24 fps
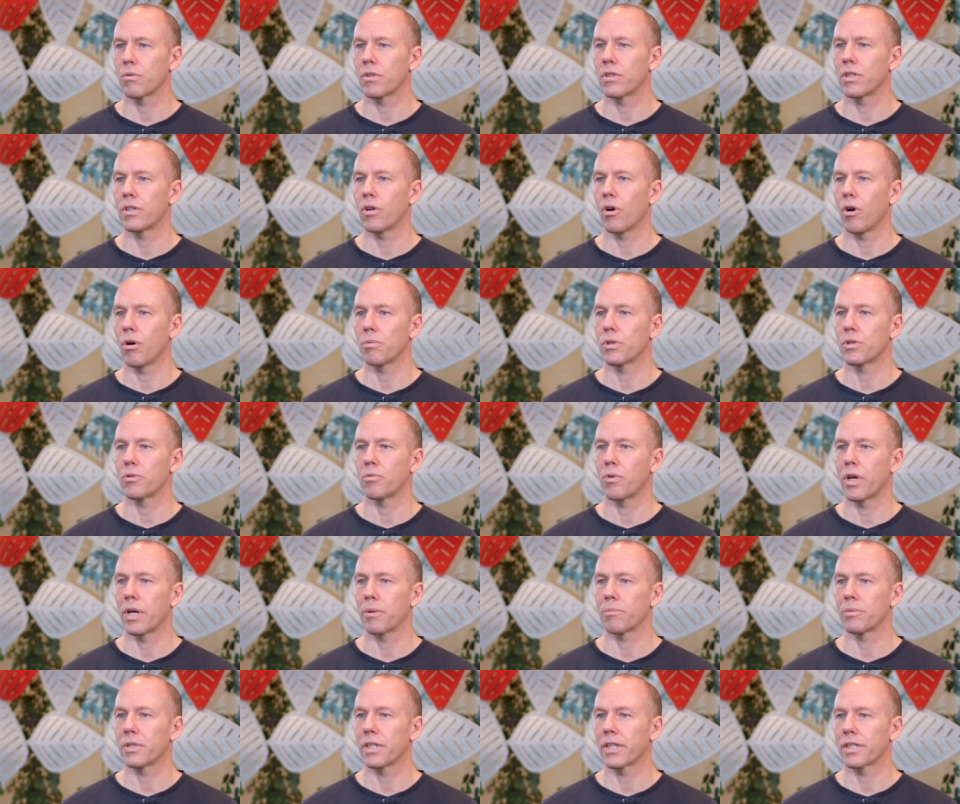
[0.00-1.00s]
with the
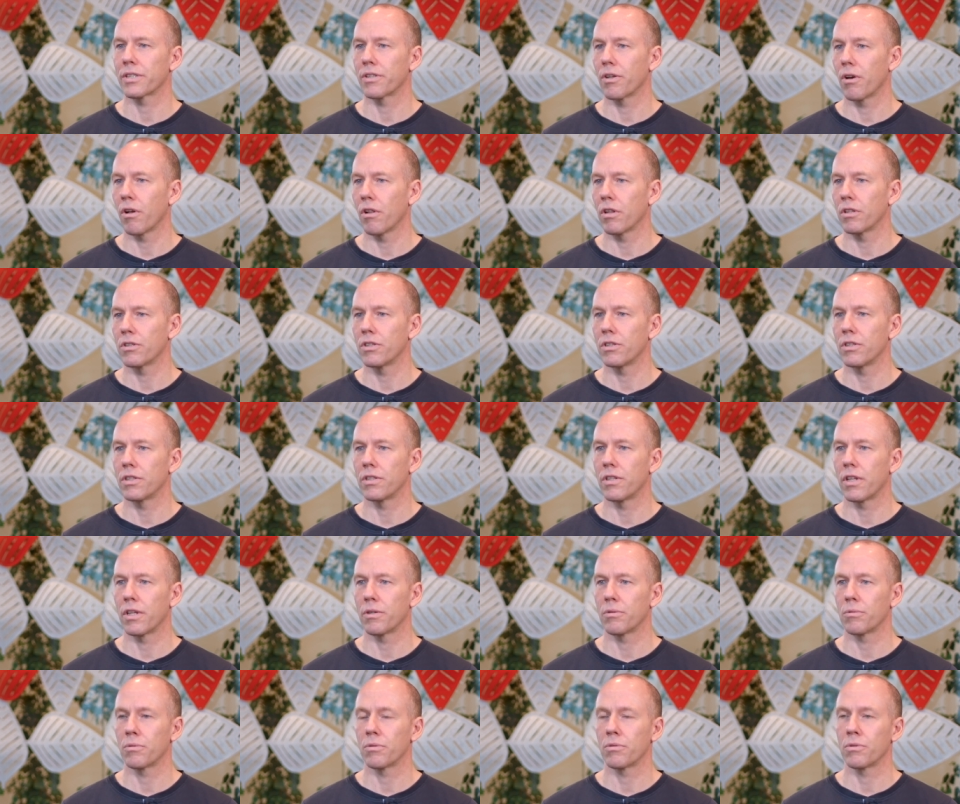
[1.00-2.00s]
Orbitrap technology
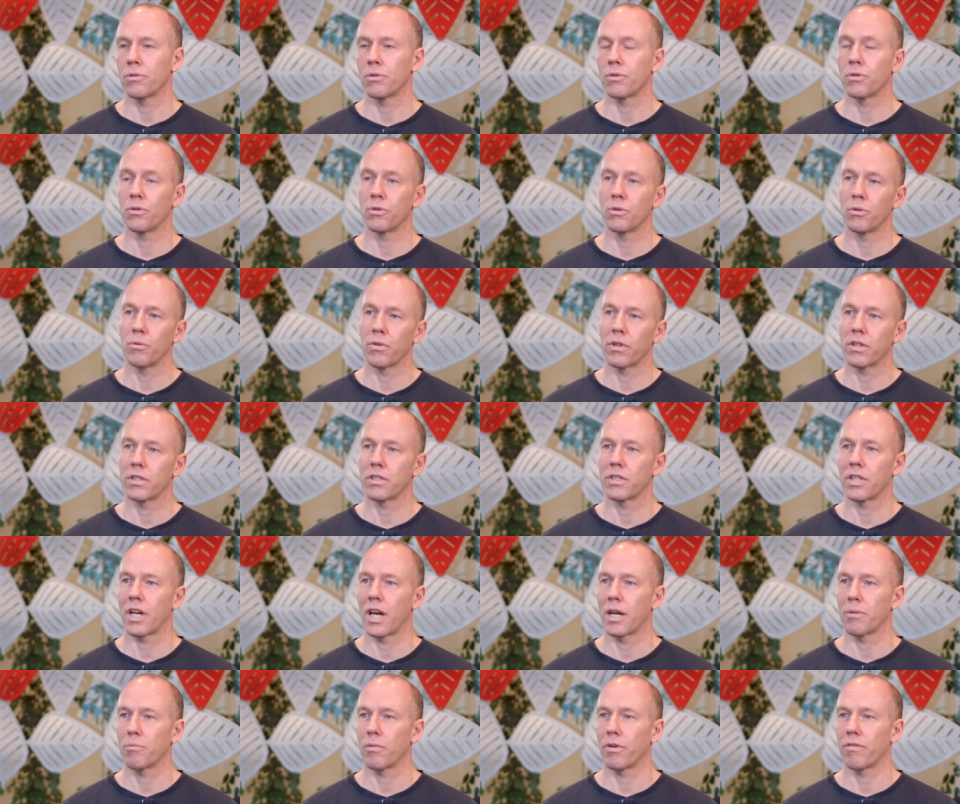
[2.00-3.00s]
than you do with the
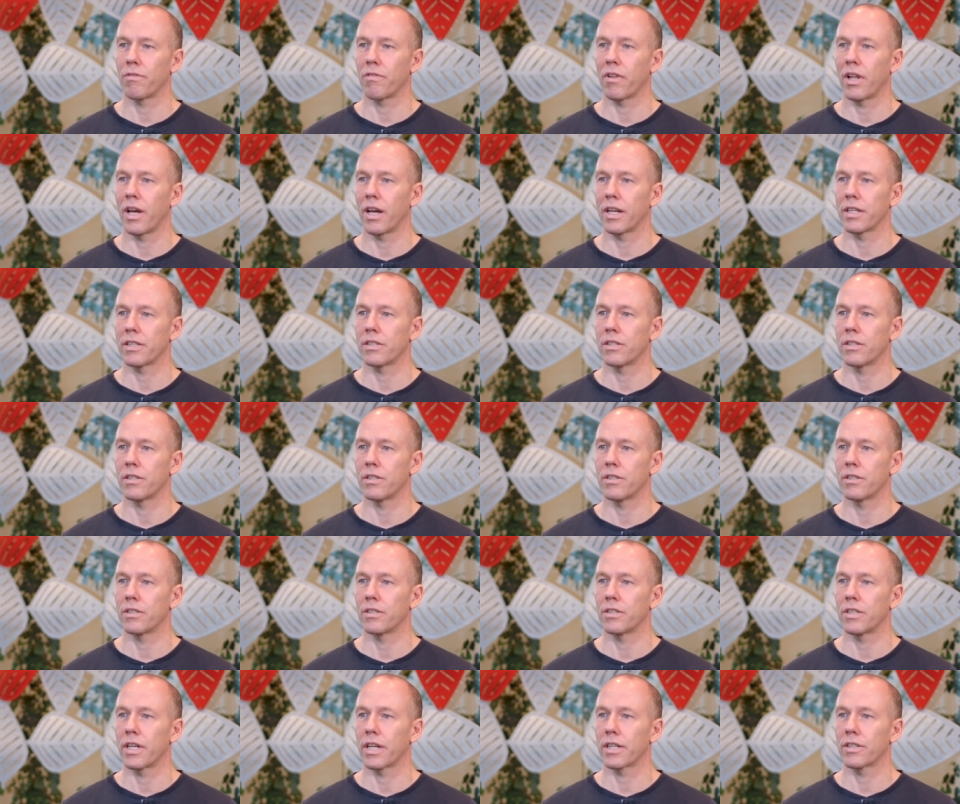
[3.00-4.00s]
time-of-flight uh,
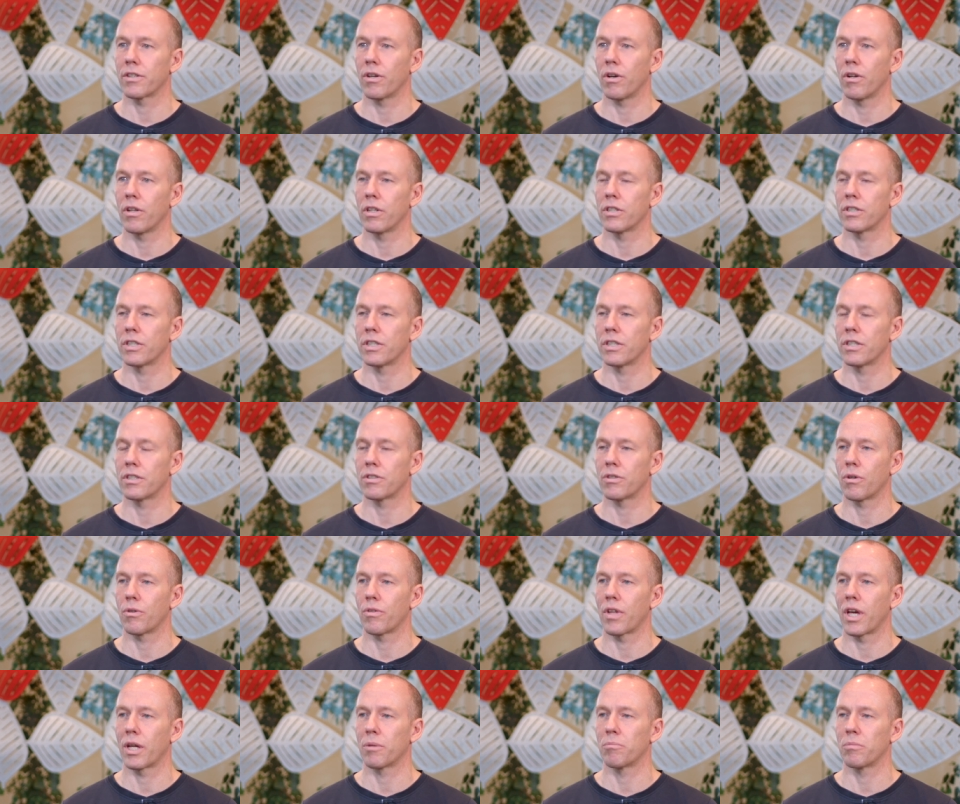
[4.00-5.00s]
technology.
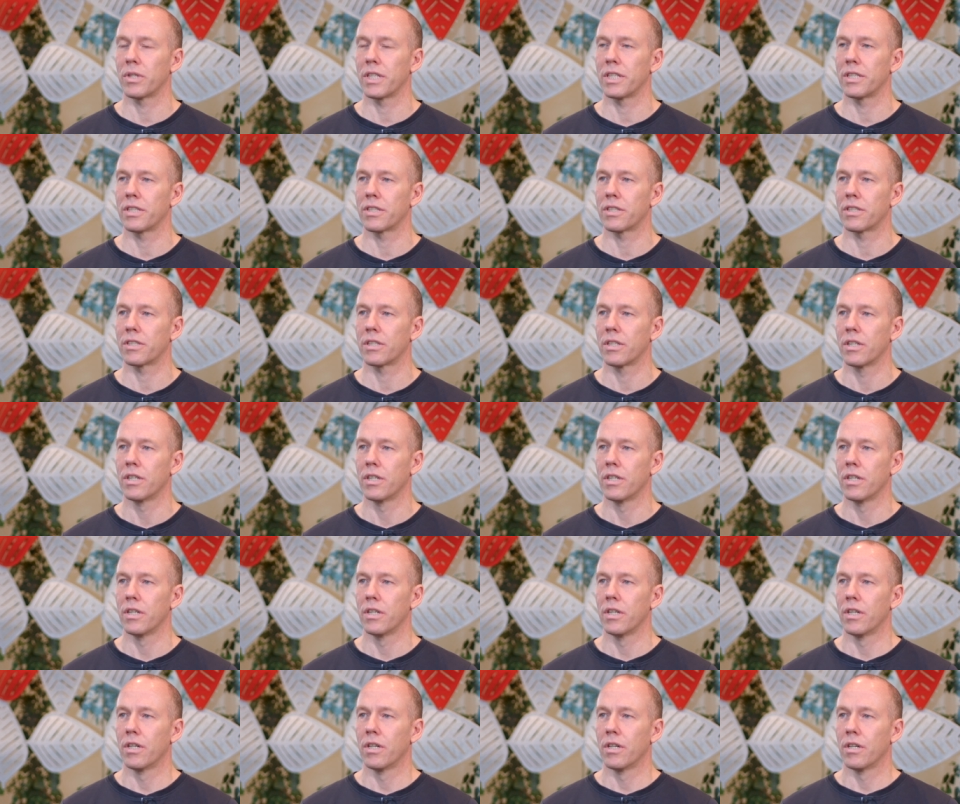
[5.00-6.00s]
So that means
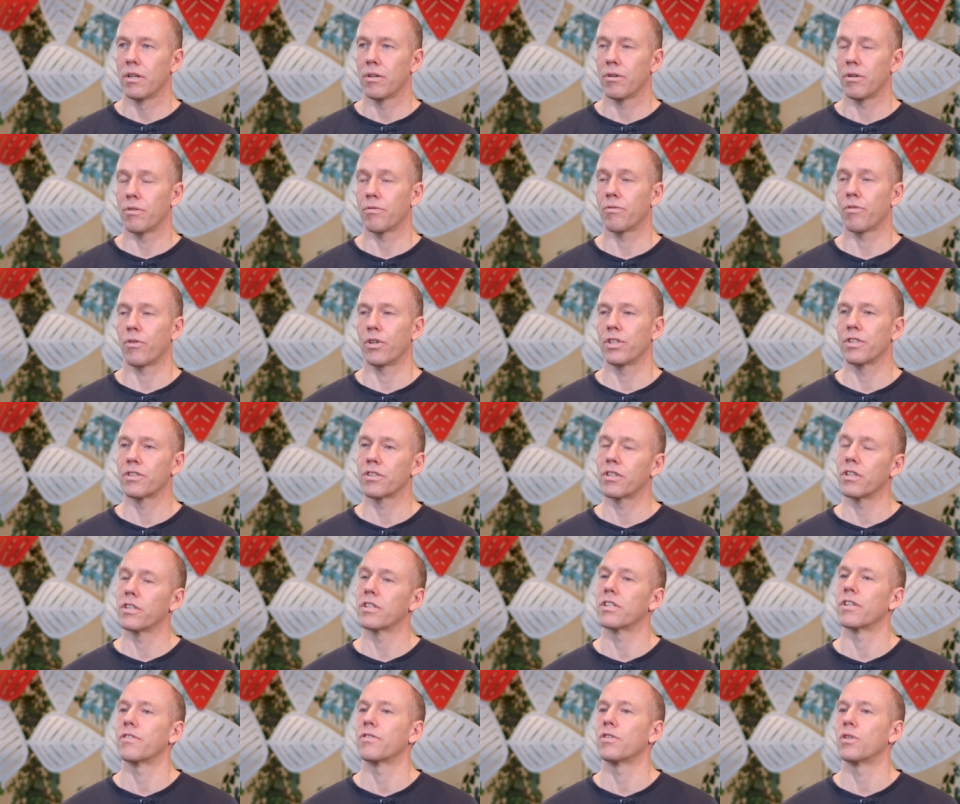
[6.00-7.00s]
uh, for
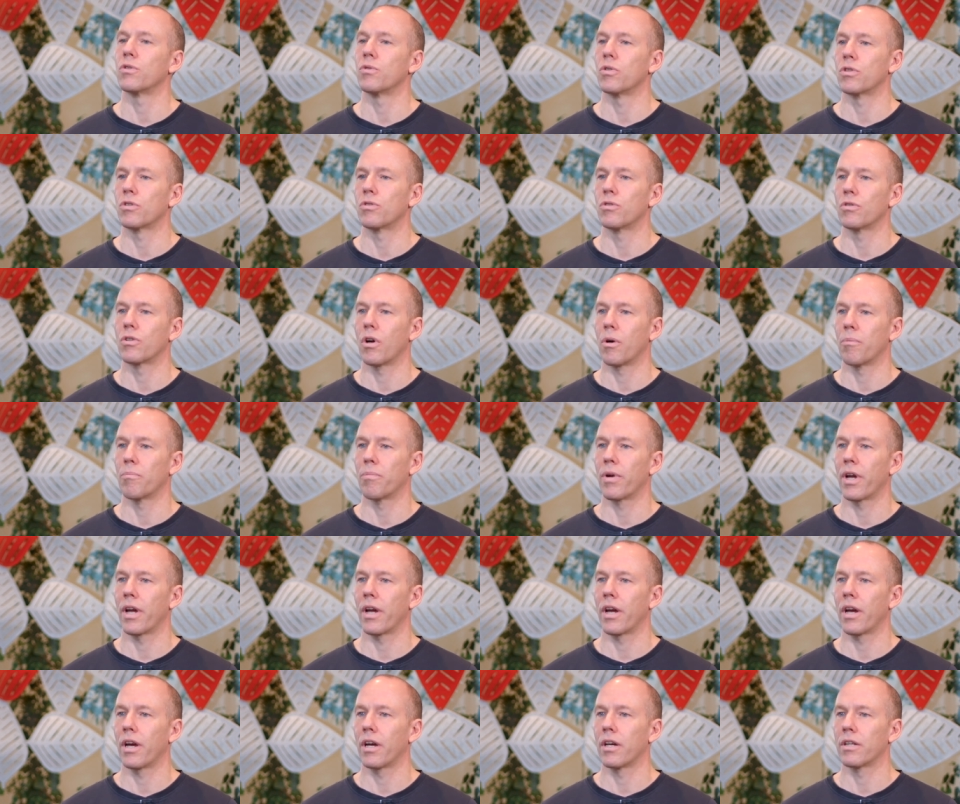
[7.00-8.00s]
instance, if you were to
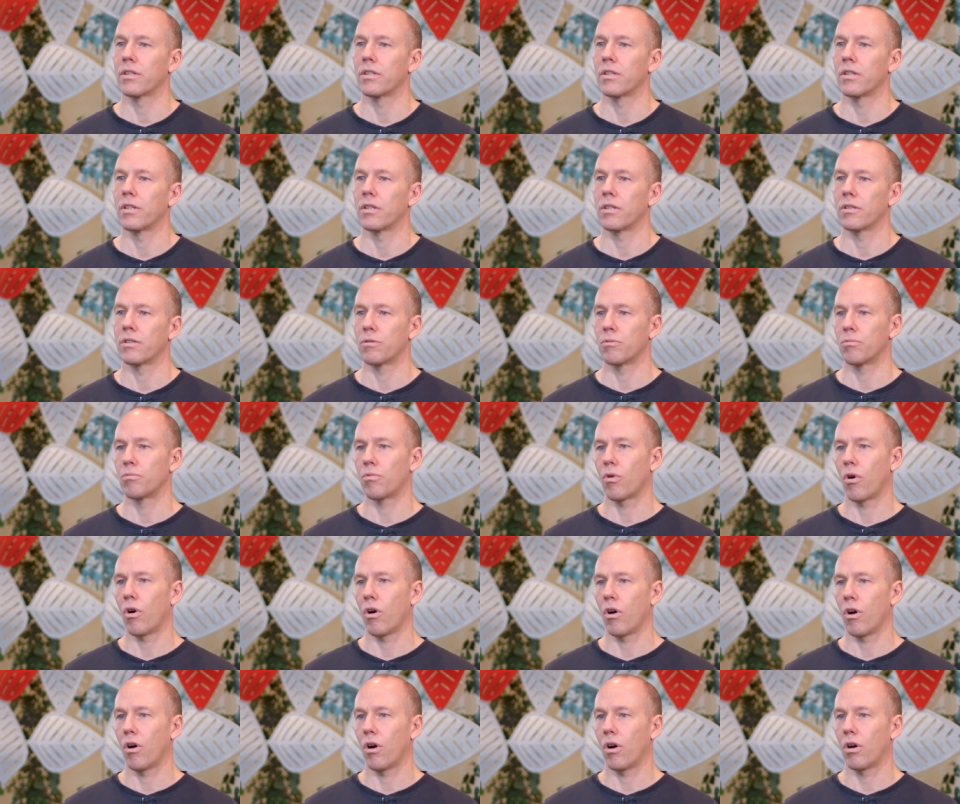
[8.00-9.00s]
compare the, the
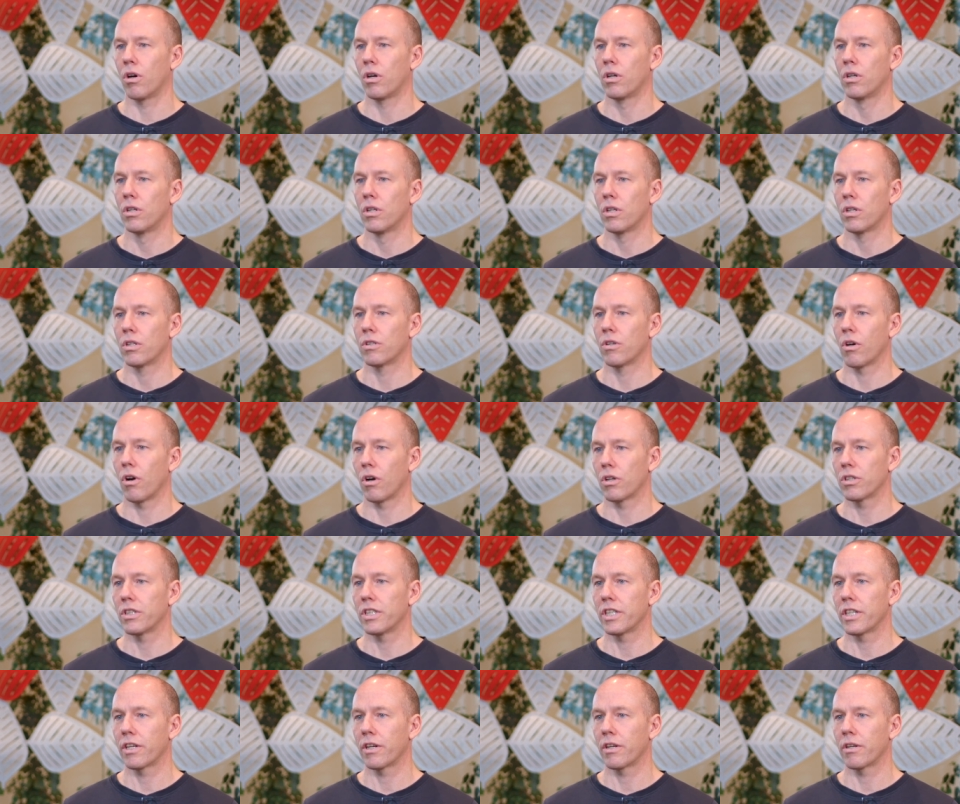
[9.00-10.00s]
raw
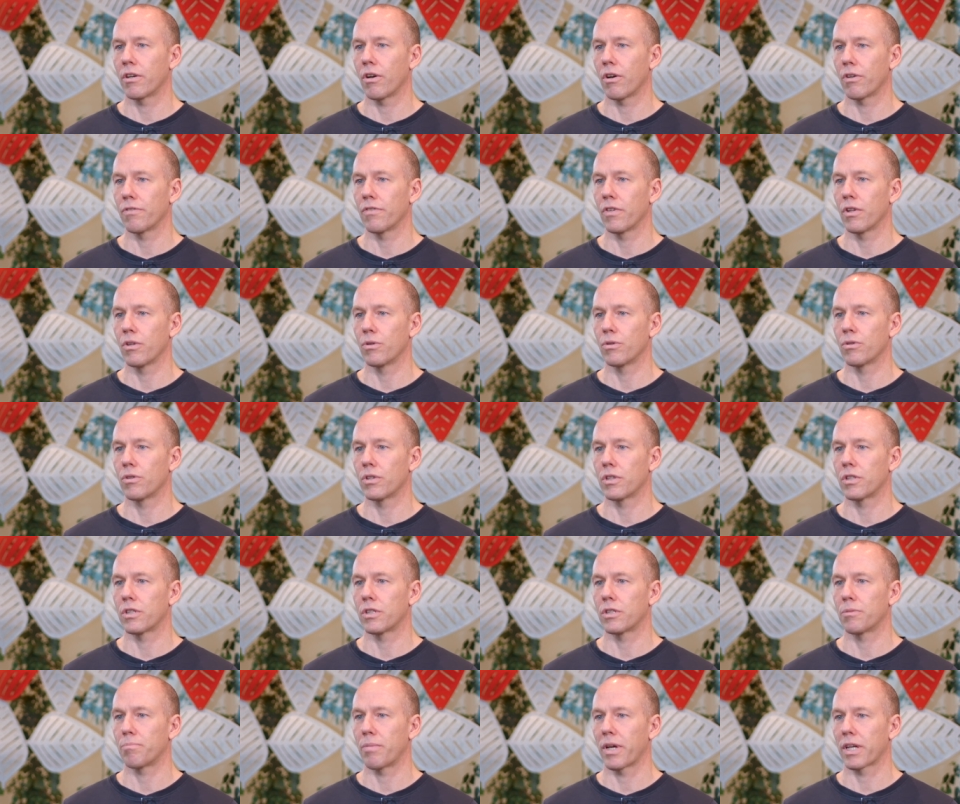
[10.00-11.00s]
non-deconvoluted
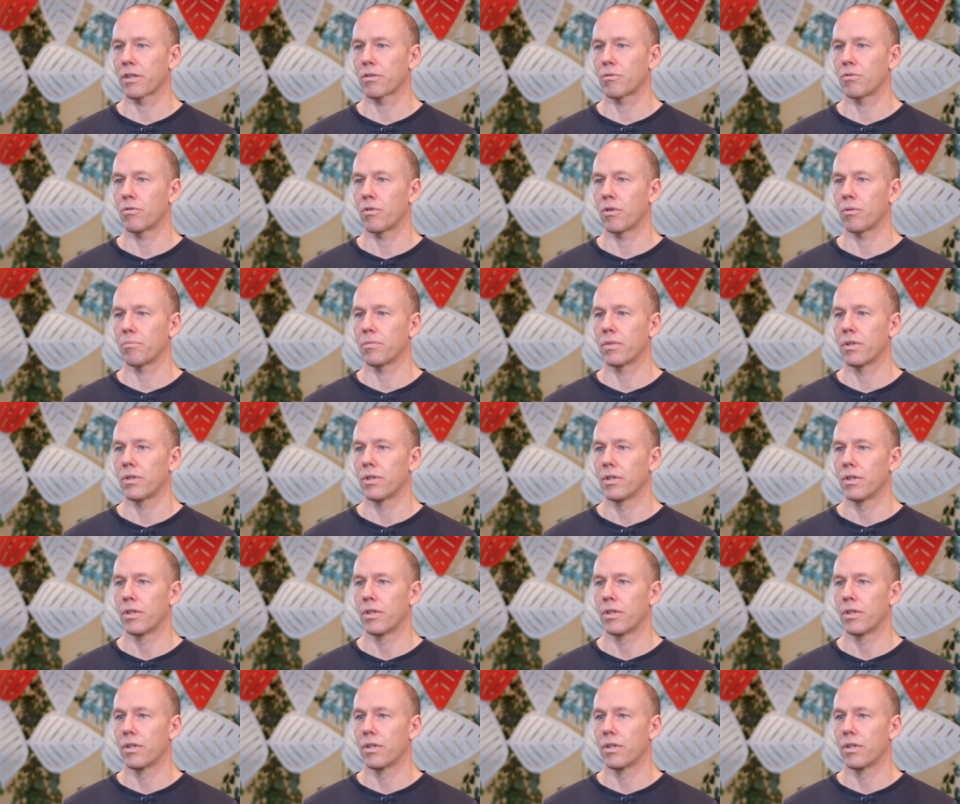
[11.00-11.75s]
spectrum